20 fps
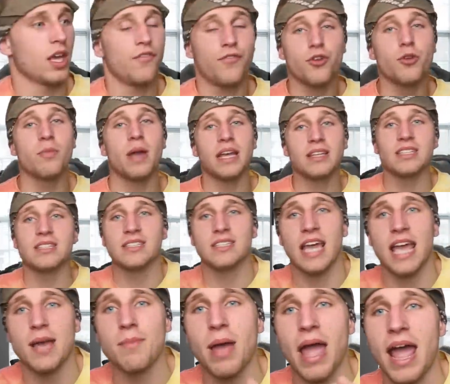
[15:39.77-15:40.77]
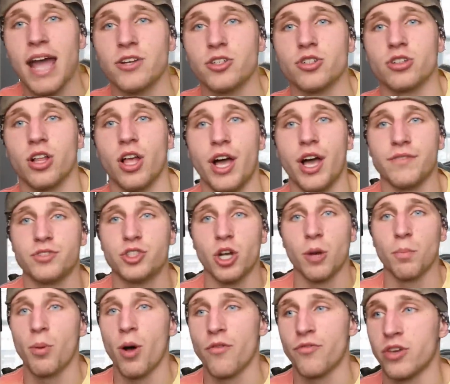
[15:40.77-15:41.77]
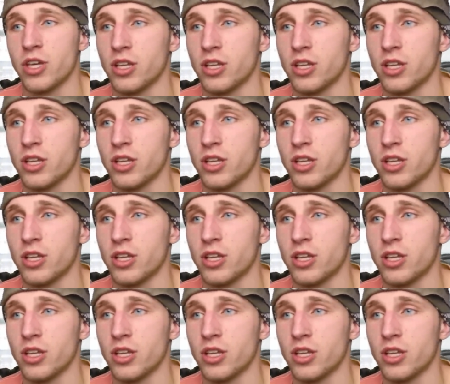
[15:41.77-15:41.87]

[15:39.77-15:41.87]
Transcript: If you made this game, end your life. Jump off a